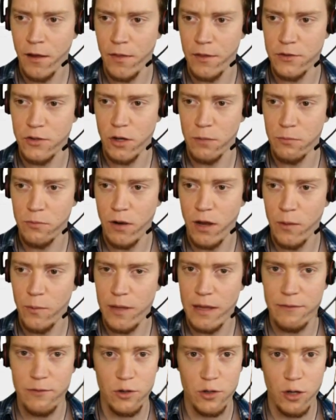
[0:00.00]
On the top right
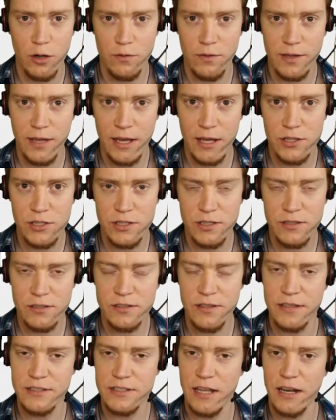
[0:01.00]
we have your
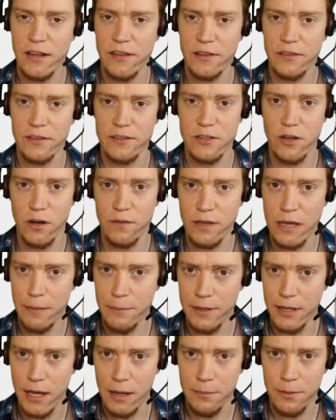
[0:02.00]
notifications. That's anything that's kind of
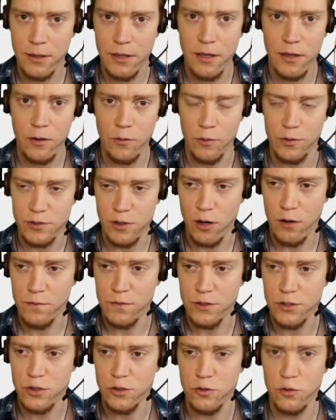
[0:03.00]
coming up or is
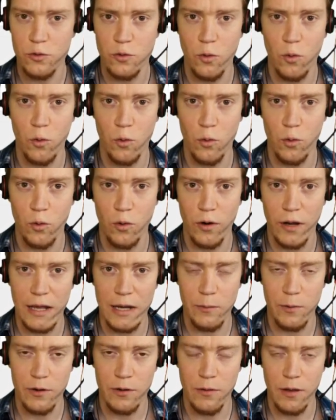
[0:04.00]
overdue or
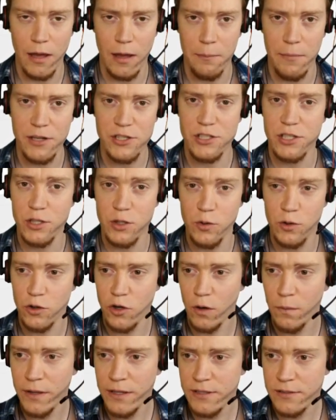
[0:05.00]
anyone mentioning you in
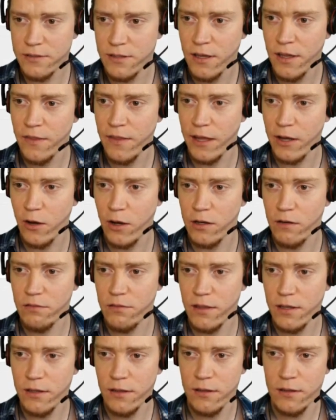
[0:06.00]
comments, that kind of
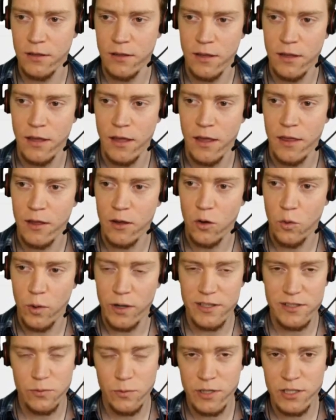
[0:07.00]
thing.
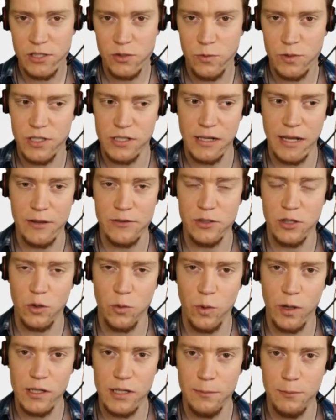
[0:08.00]
Quick switch, which allows you to
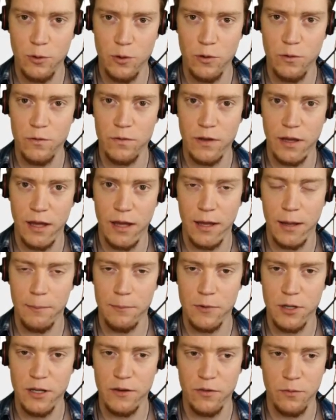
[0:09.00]
quickly move
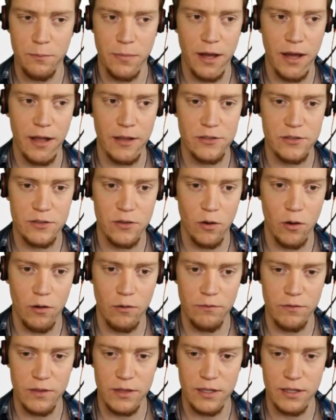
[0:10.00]
to different parts
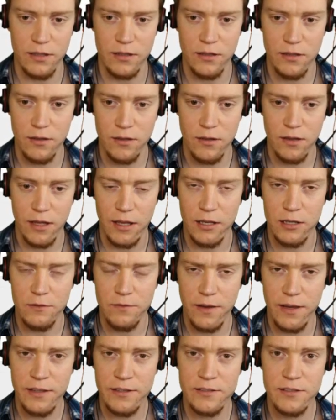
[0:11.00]
of the
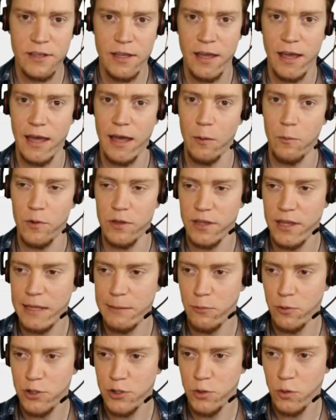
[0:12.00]
interface with
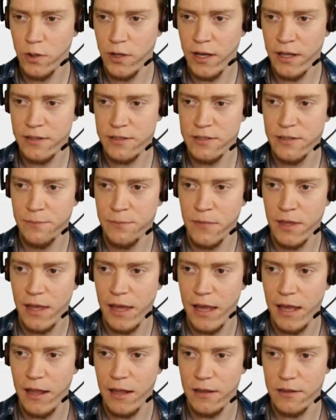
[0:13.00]
keyboard shortcuts,
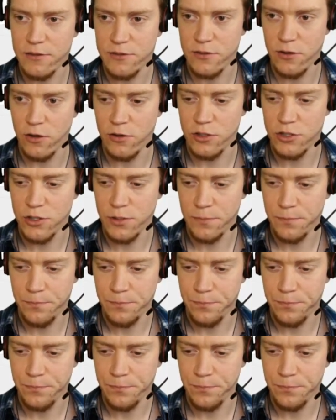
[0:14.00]
and search.